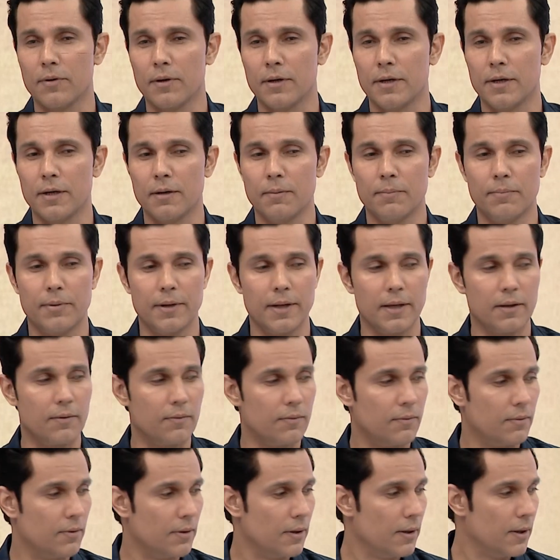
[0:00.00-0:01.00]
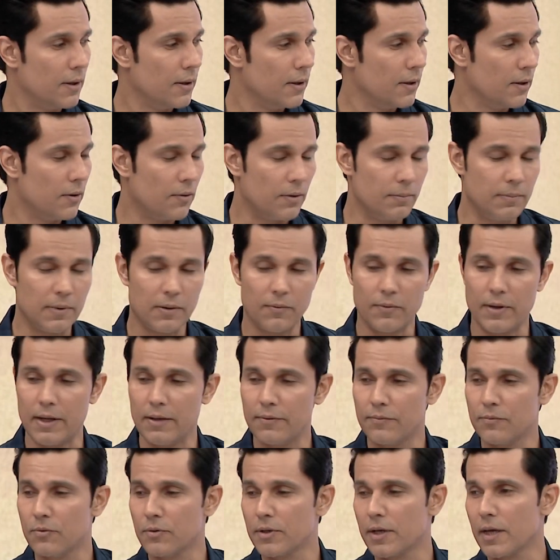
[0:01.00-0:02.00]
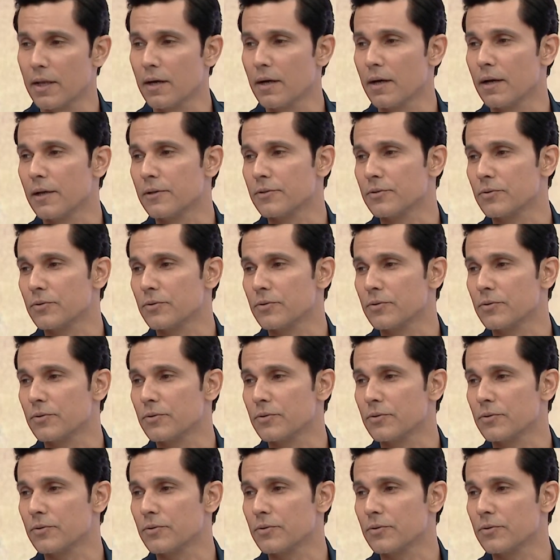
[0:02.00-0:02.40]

a little break with my wife to Kerala.